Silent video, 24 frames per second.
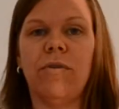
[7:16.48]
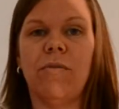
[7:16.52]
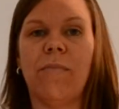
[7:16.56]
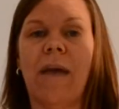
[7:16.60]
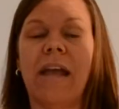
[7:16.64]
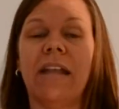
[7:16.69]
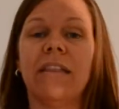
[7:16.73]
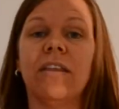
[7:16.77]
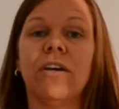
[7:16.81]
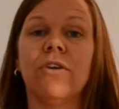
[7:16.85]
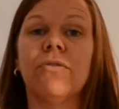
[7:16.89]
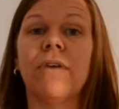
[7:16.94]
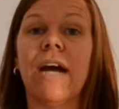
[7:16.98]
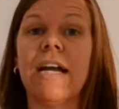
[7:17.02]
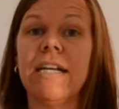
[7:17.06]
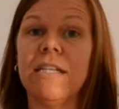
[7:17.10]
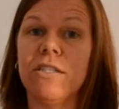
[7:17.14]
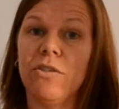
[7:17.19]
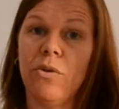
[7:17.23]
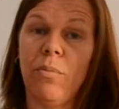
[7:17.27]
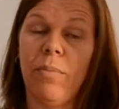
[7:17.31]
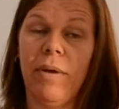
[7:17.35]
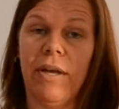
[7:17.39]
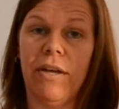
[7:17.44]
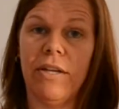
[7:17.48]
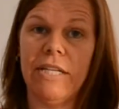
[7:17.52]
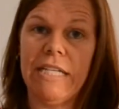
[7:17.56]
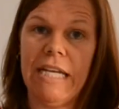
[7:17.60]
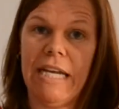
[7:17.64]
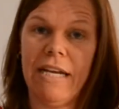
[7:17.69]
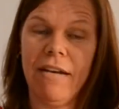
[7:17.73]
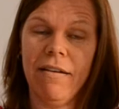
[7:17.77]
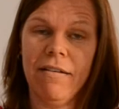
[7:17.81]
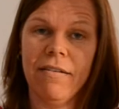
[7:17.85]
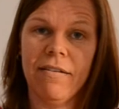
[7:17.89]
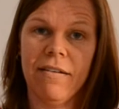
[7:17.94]
make the Chrysler
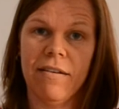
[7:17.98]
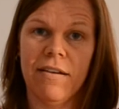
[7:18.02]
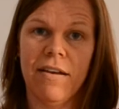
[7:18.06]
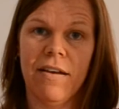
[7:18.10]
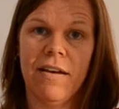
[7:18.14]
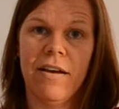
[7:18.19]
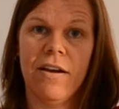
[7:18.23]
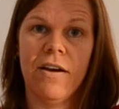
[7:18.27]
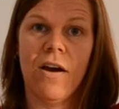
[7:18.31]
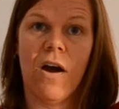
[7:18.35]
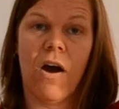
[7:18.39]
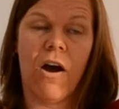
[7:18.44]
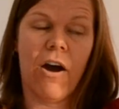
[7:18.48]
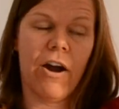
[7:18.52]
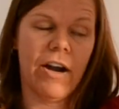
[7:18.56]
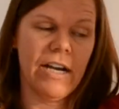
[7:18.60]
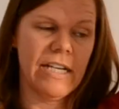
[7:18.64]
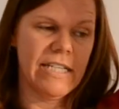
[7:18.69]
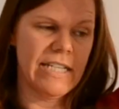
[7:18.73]
Building. Art